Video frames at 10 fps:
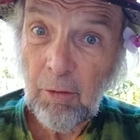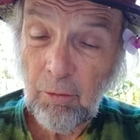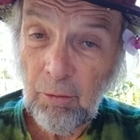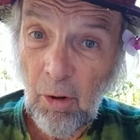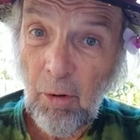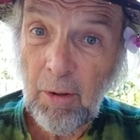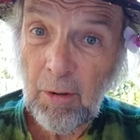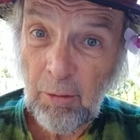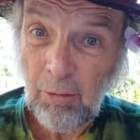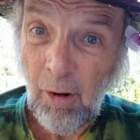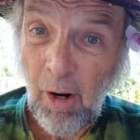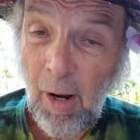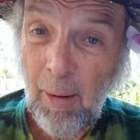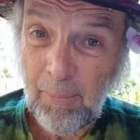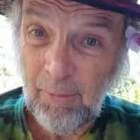growing
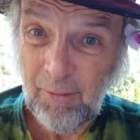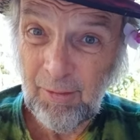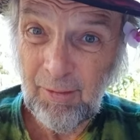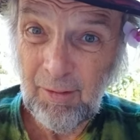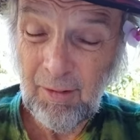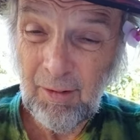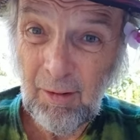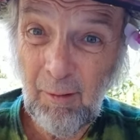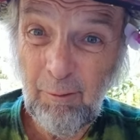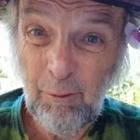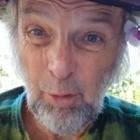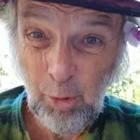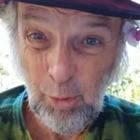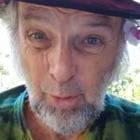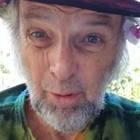crops of
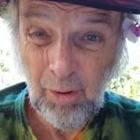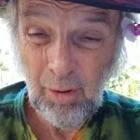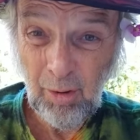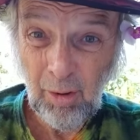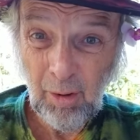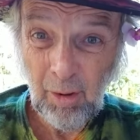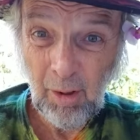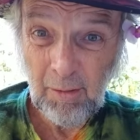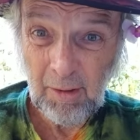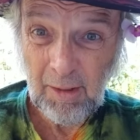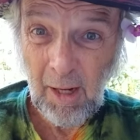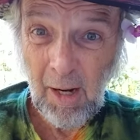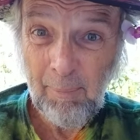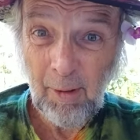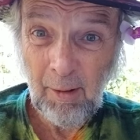food on the
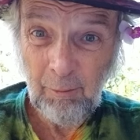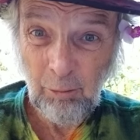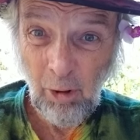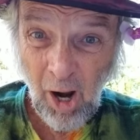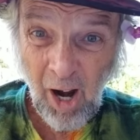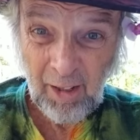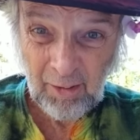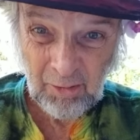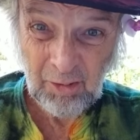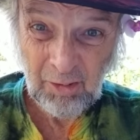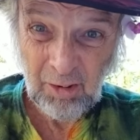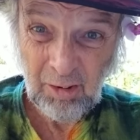top of rocks.